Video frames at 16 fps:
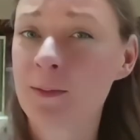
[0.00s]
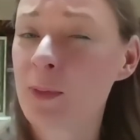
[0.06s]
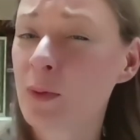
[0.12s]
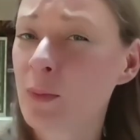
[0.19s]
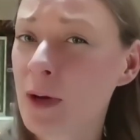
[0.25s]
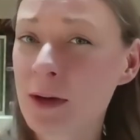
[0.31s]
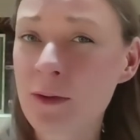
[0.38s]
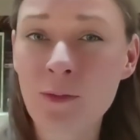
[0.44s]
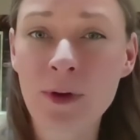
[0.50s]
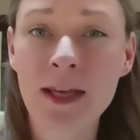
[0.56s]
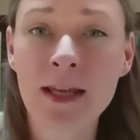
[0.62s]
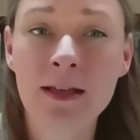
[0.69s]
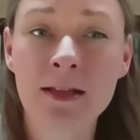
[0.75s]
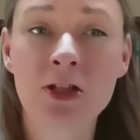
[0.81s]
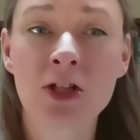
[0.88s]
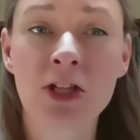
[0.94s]
But what if we
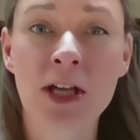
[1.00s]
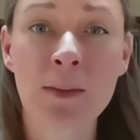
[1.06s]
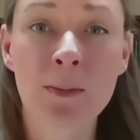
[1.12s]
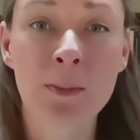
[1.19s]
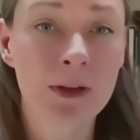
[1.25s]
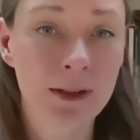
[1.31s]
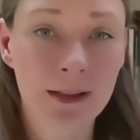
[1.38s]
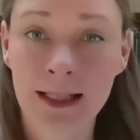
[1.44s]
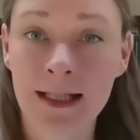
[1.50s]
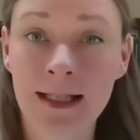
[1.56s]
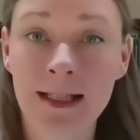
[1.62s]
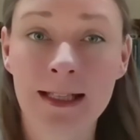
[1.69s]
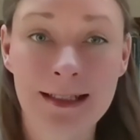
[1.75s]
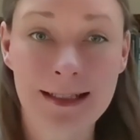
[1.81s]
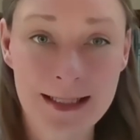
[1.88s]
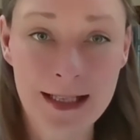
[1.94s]
could shape
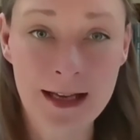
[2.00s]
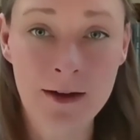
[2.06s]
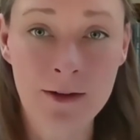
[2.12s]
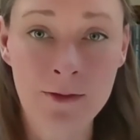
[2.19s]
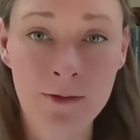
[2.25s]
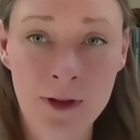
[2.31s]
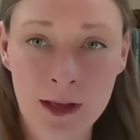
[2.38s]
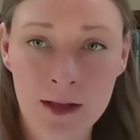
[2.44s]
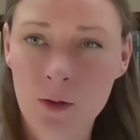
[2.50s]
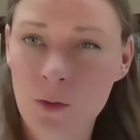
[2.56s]
light itself?